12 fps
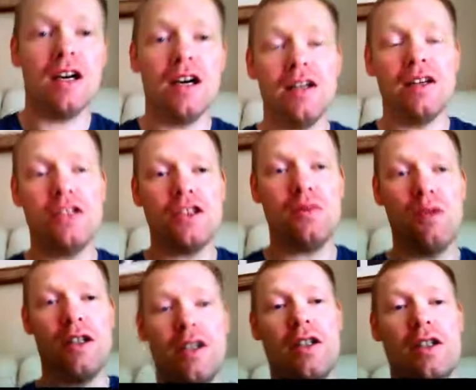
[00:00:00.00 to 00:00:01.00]
And I just
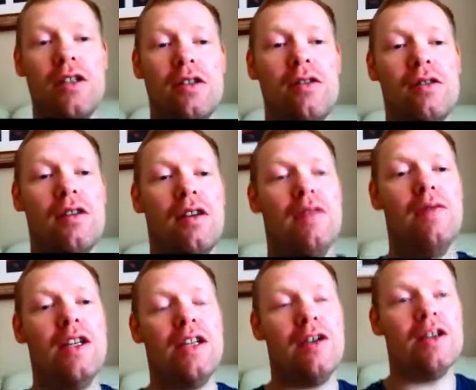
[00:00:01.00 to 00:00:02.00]
wanted to do a
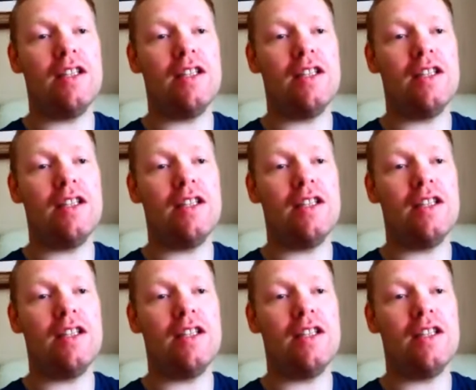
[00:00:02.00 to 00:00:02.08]
video.